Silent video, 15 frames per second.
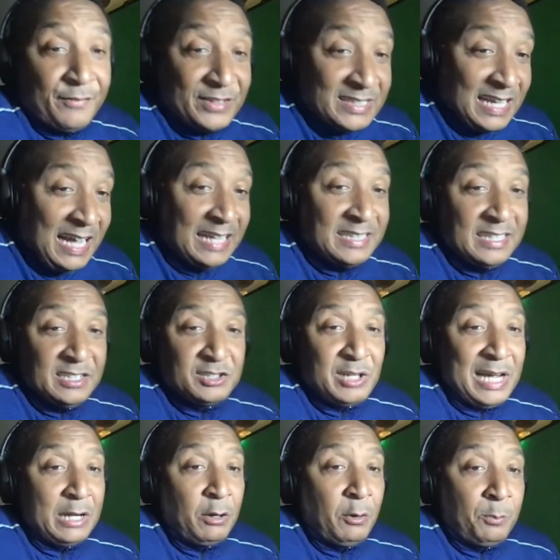Fatah didn't
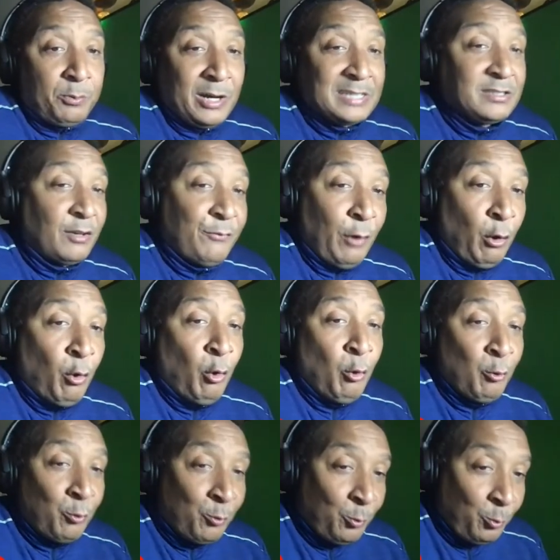try to oppress a
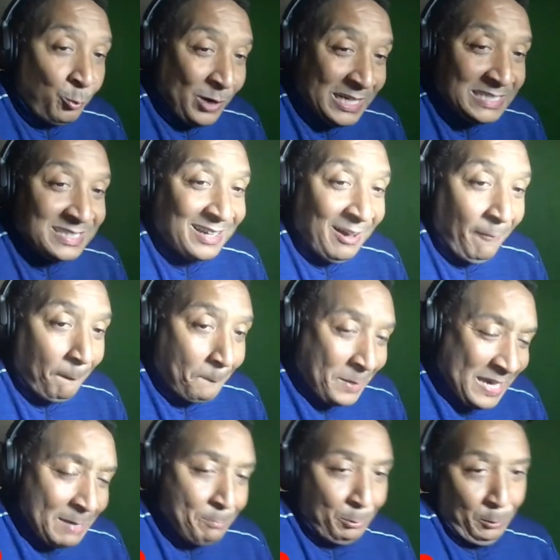whole race of
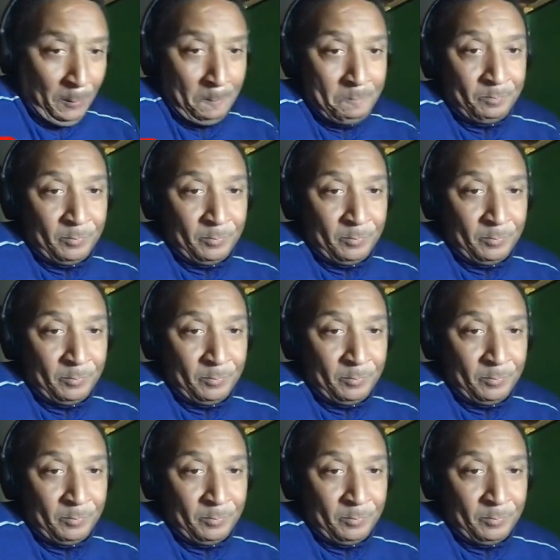people